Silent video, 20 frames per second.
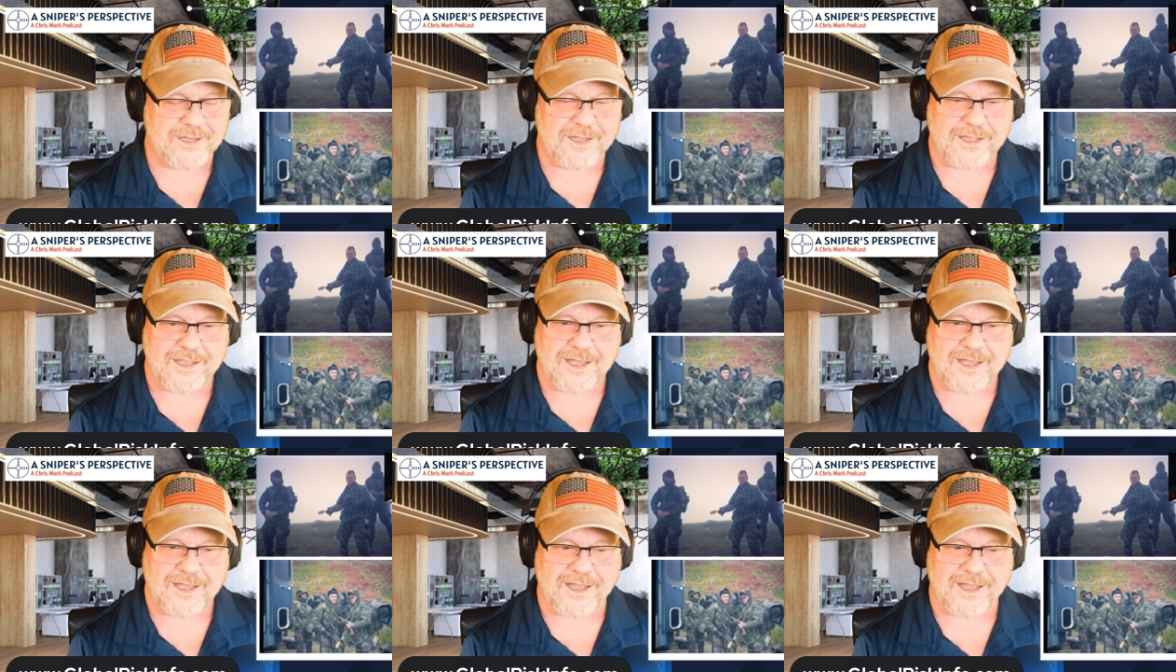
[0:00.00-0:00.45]

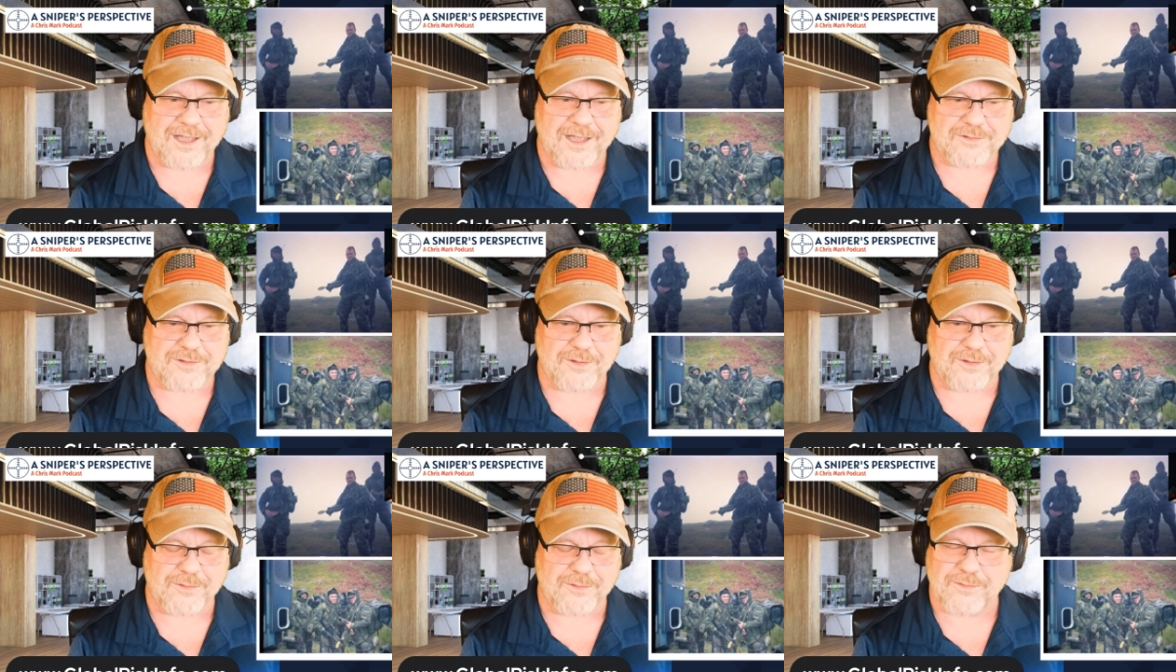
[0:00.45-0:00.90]
uh,
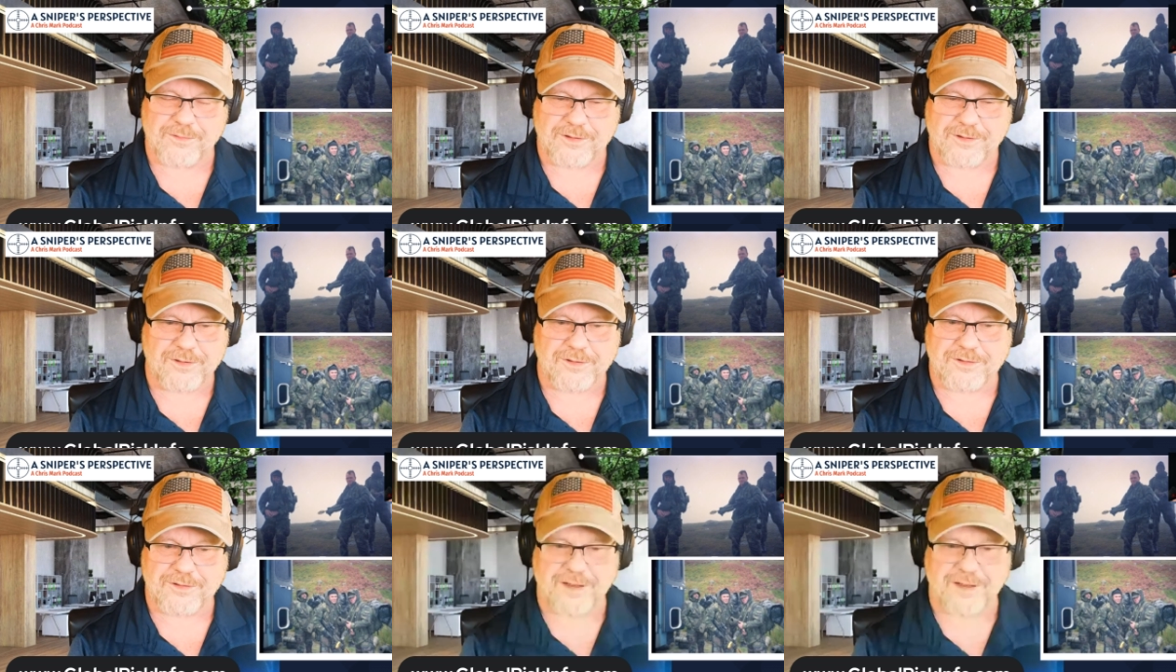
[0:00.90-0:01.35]
so
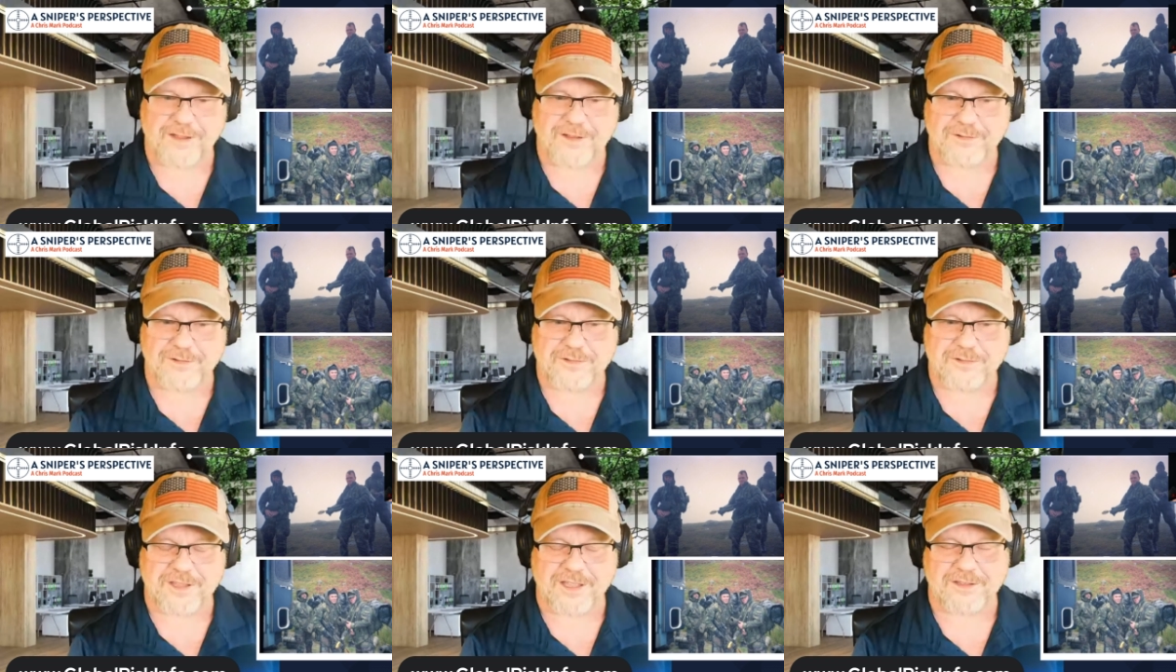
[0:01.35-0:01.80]
couldn't
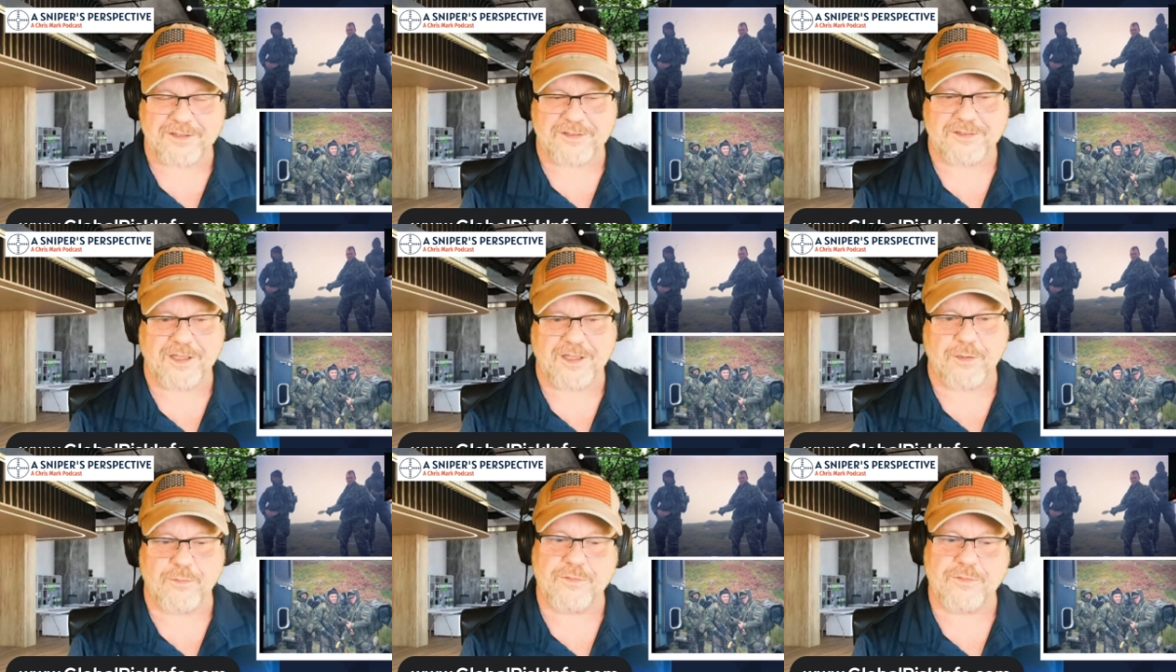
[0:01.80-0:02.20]
understand this guy.